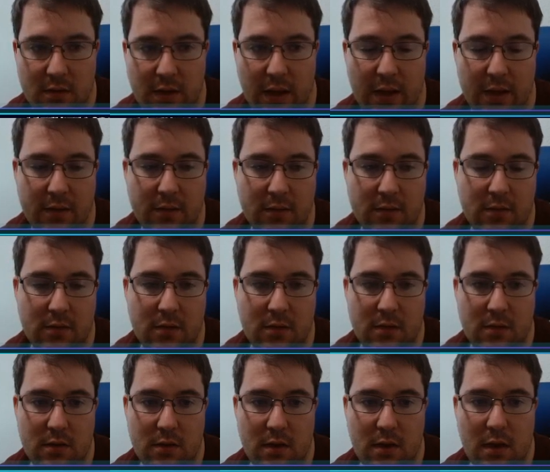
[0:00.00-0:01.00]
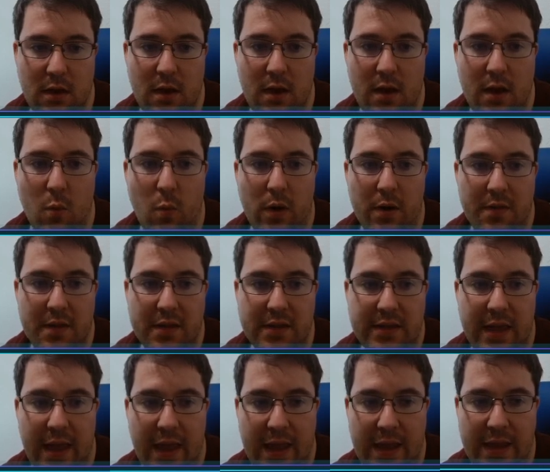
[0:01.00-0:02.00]
Okay. Where the
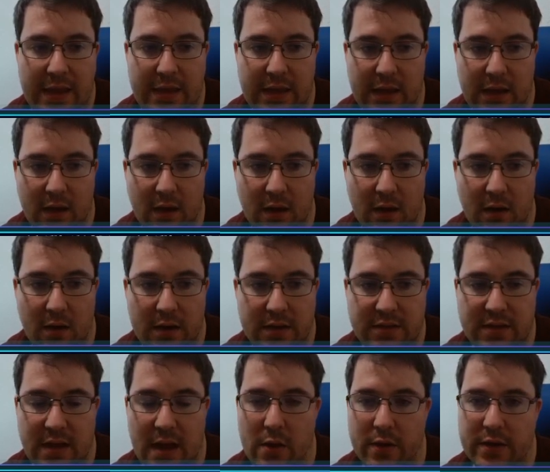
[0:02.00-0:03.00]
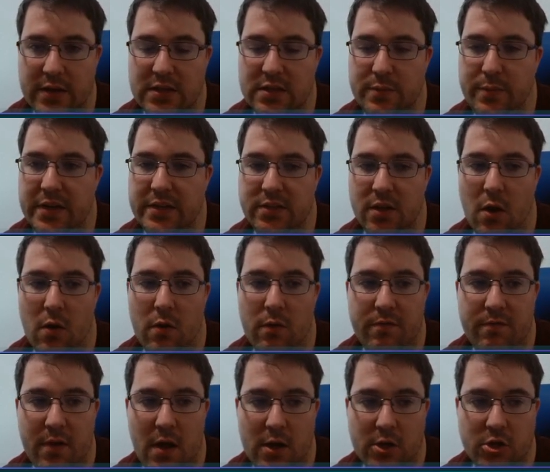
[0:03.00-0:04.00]
K here is now going to be its own
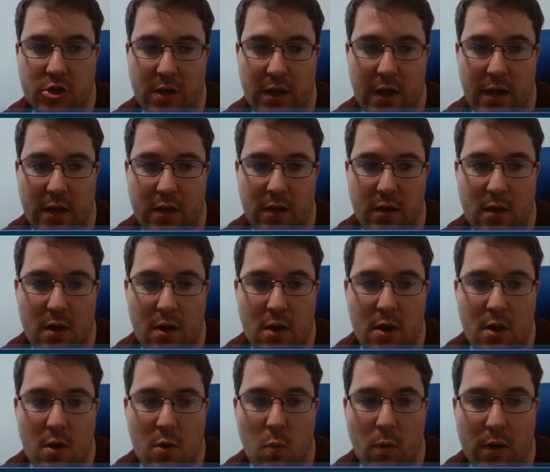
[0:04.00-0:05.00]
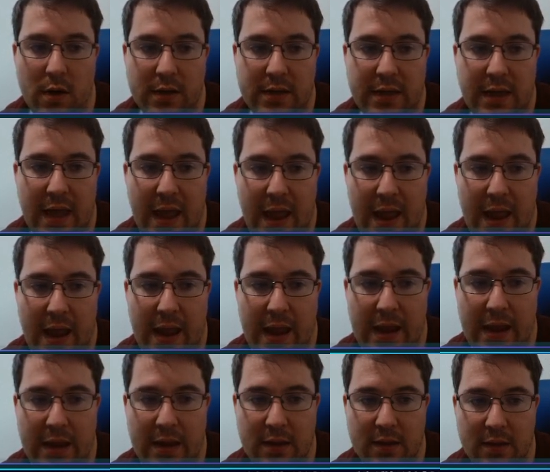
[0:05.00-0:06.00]
function, where
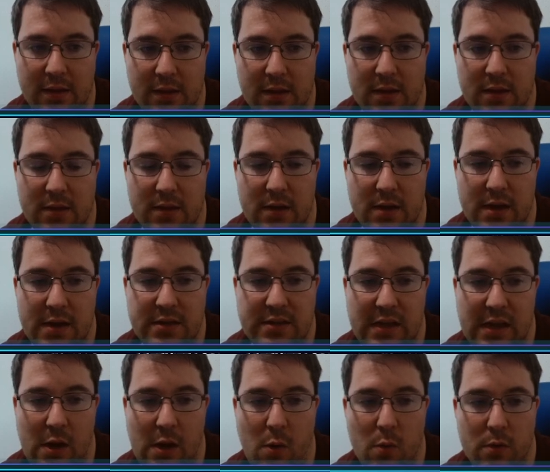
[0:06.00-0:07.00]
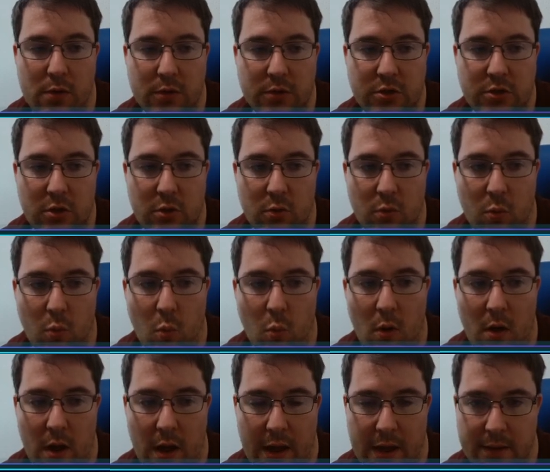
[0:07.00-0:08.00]
K is equal to
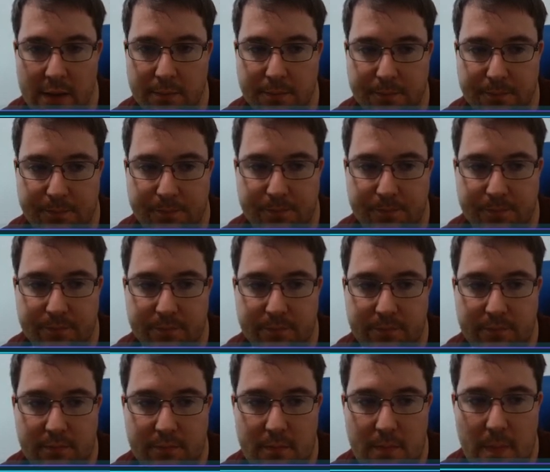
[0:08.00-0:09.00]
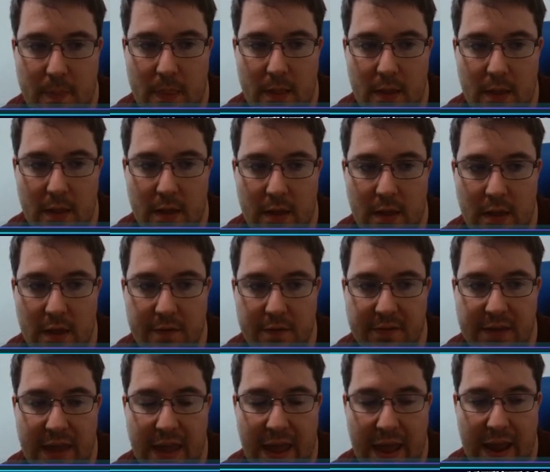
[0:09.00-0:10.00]
1 if
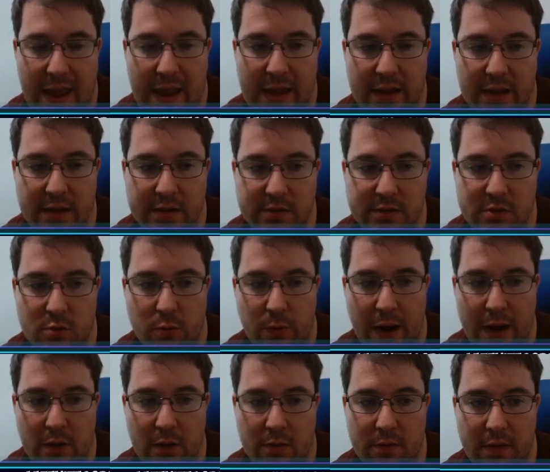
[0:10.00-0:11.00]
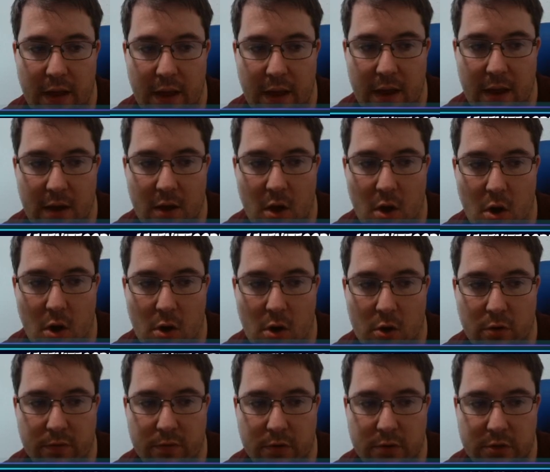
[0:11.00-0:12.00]
K is greater than R
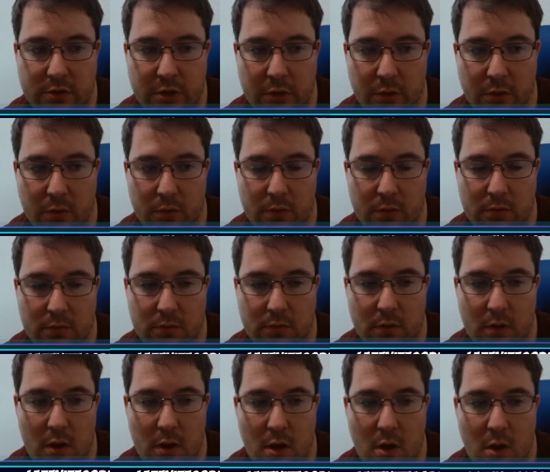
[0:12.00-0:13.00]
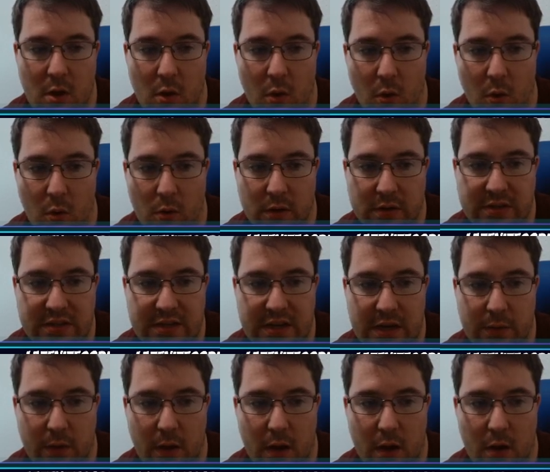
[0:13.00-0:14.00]
over 2, or
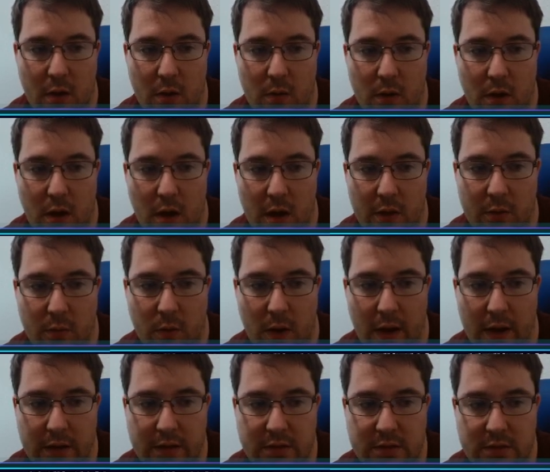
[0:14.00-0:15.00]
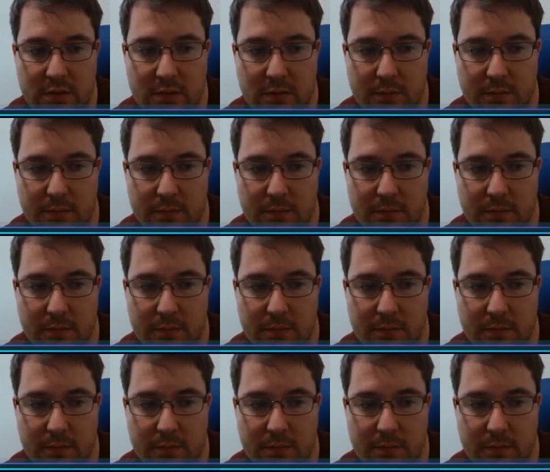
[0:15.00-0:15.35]
0 otherwise.